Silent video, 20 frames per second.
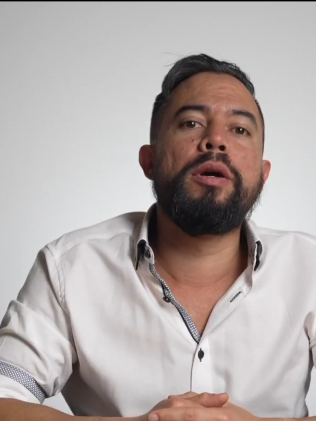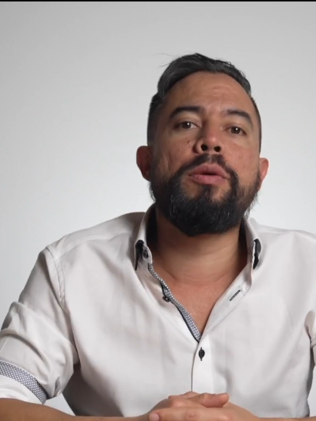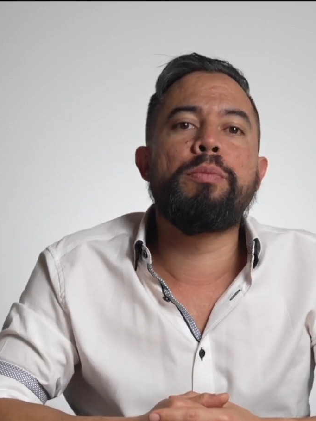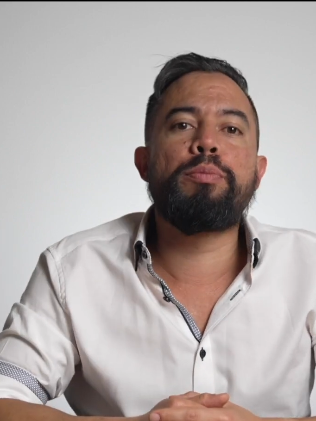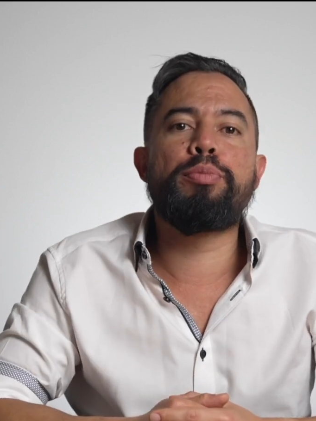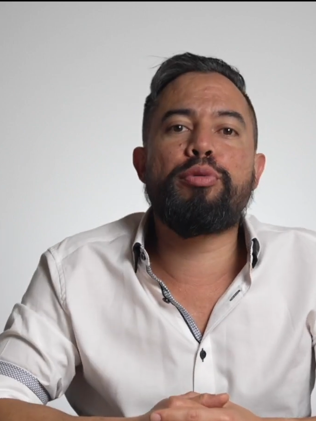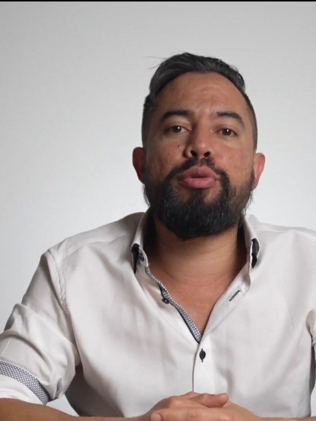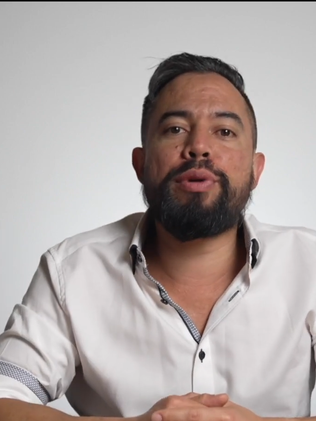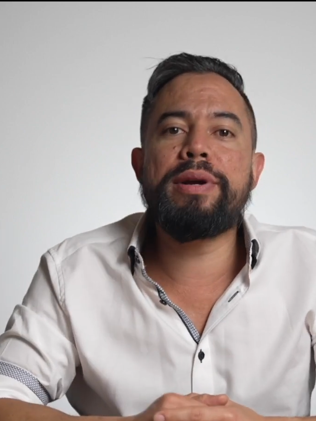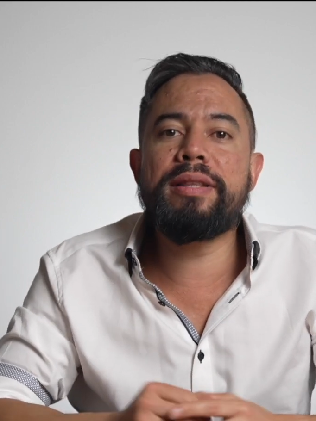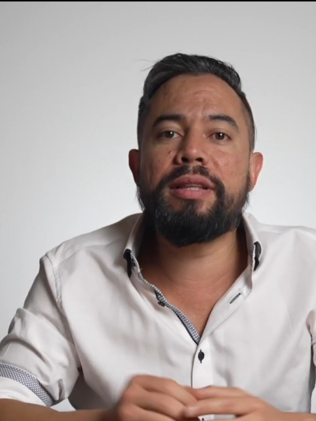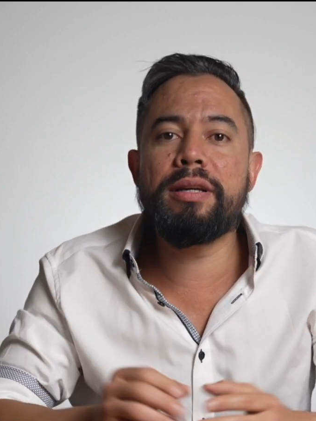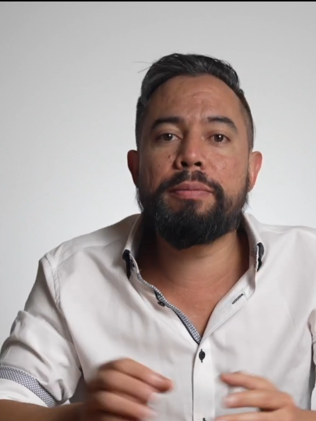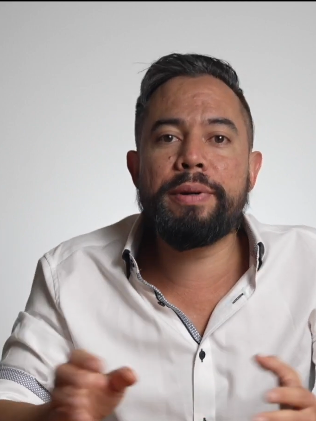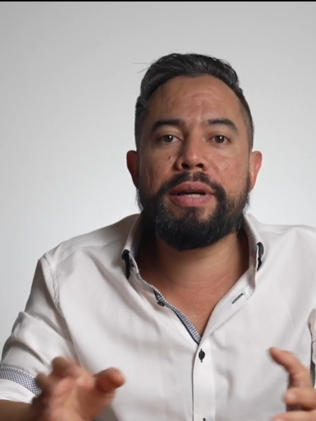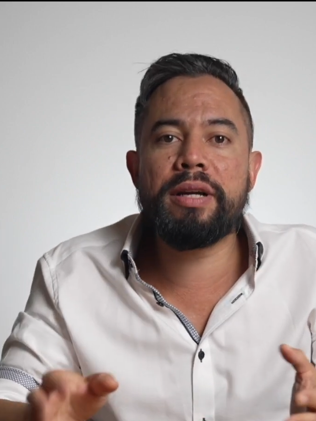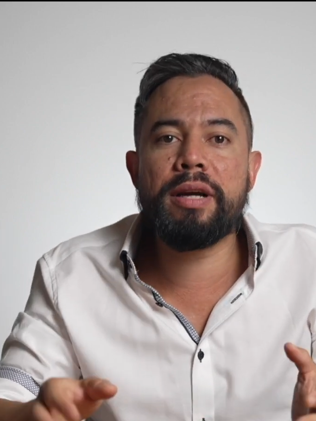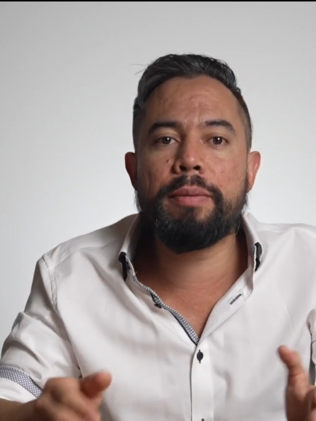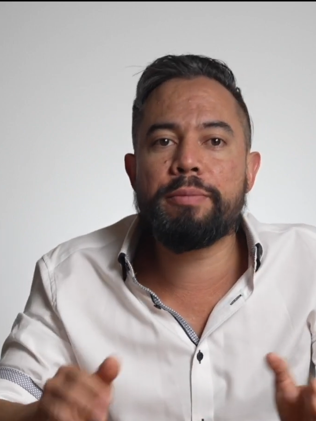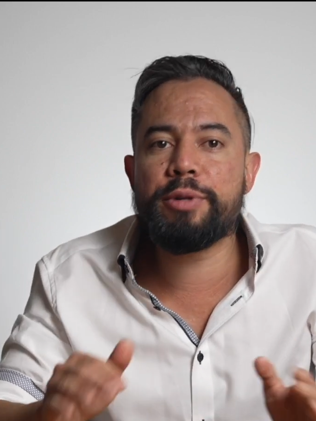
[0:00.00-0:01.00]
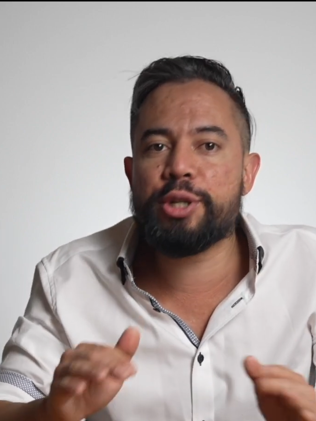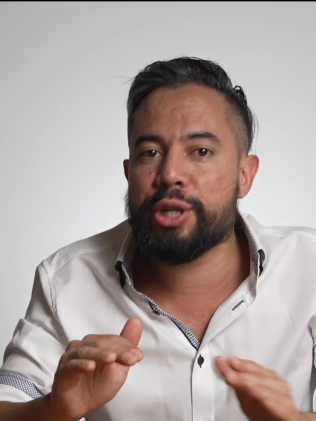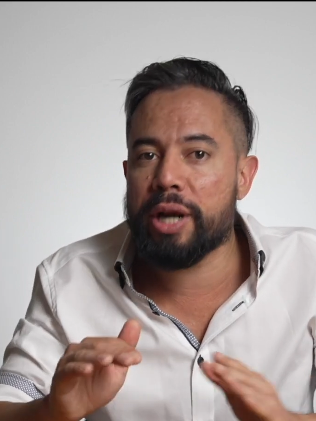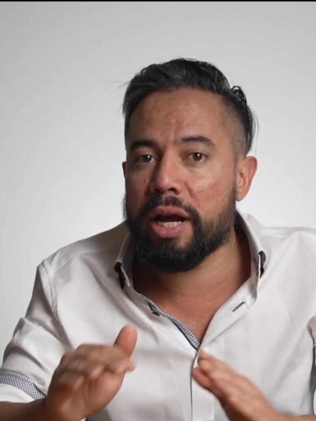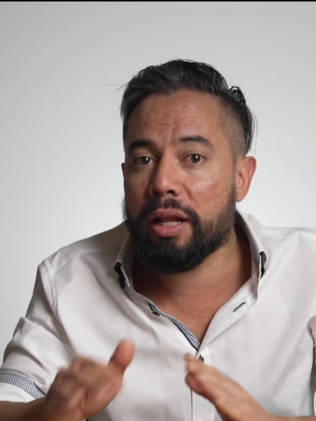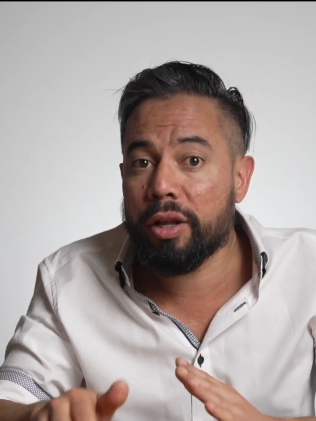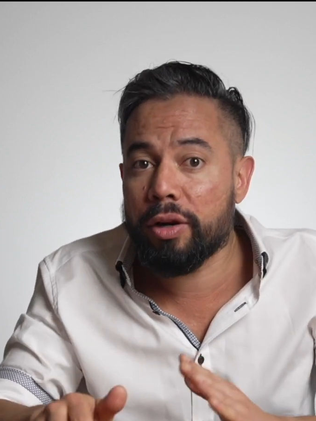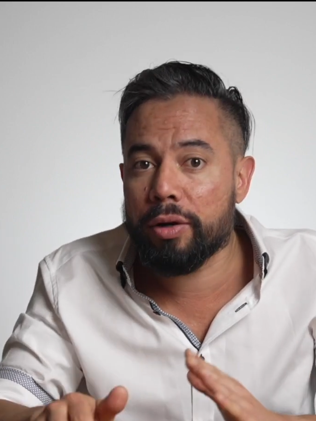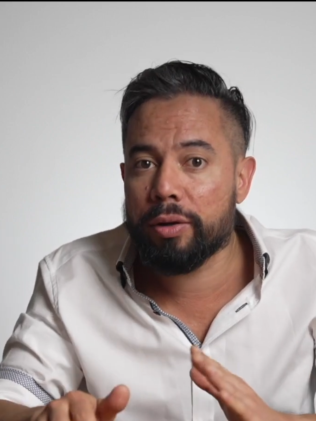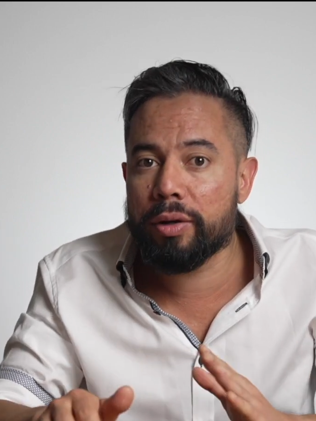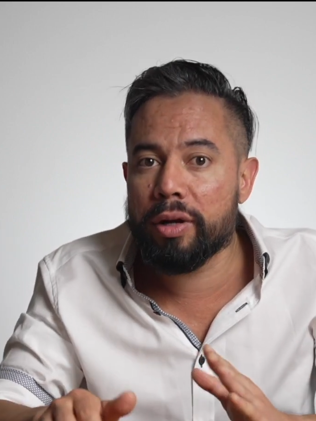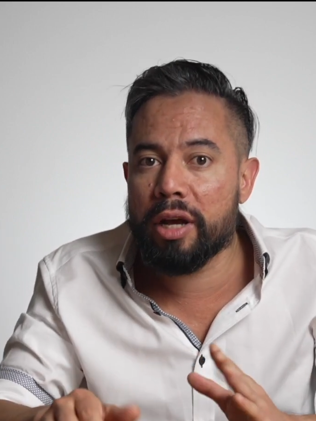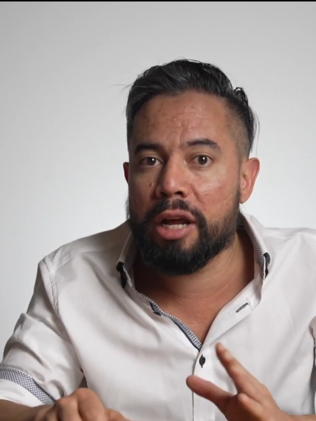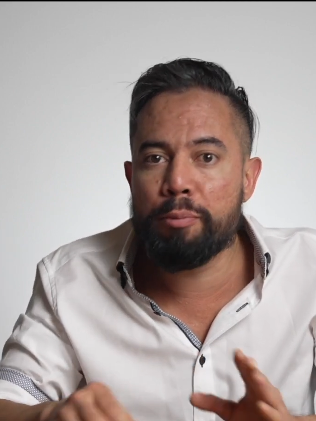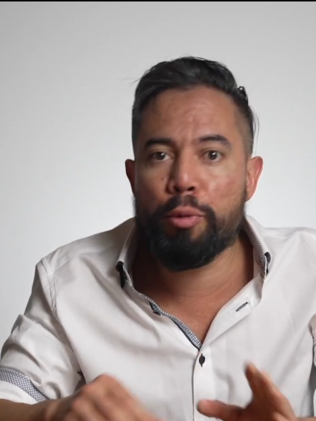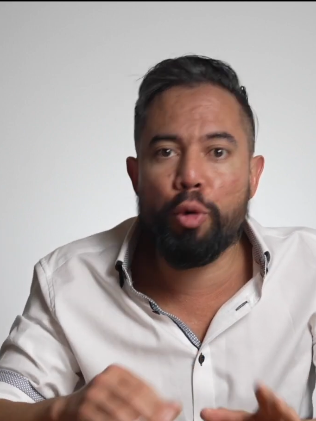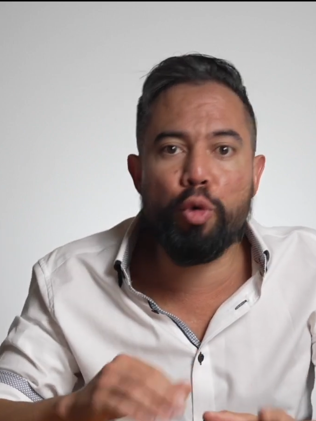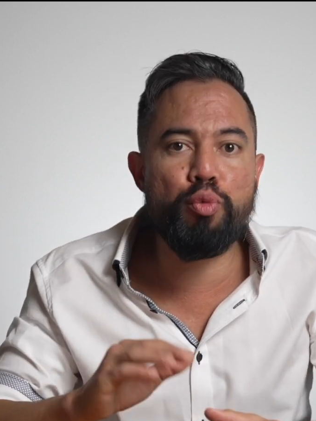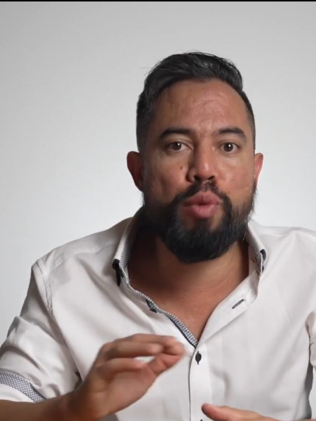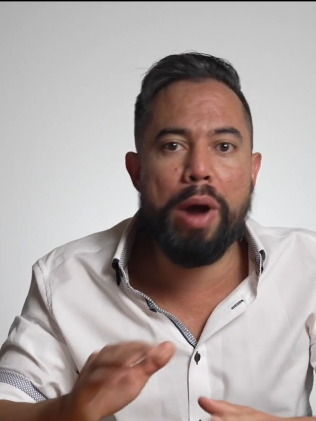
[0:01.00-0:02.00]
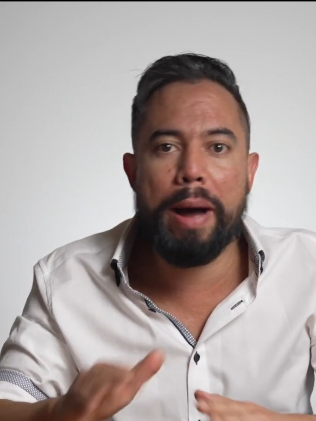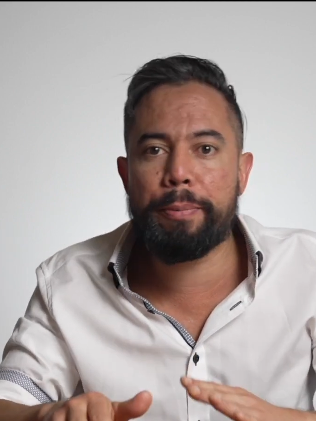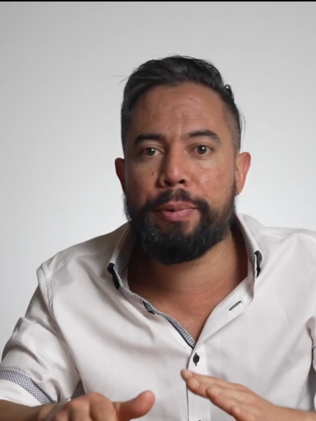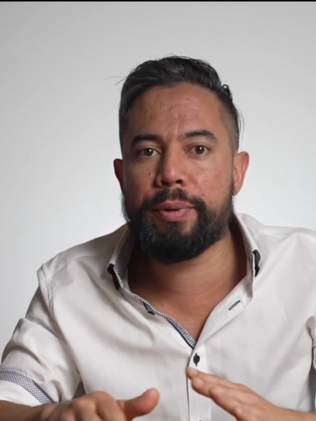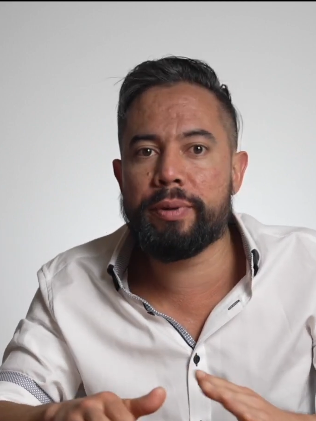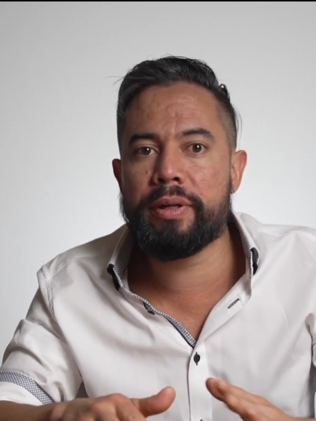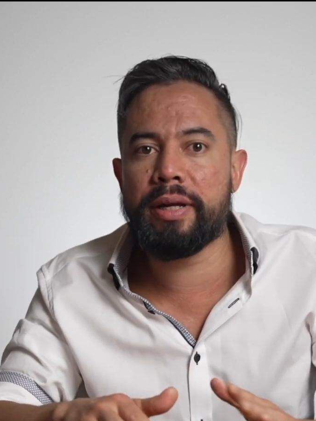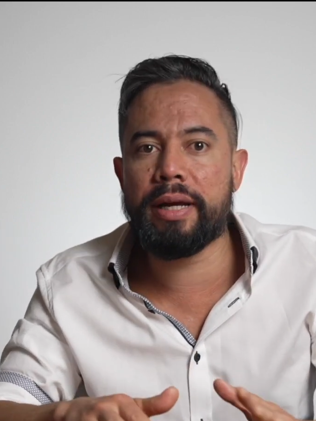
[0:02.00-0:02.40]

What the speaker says: Breathing becomes shallow and more rapid,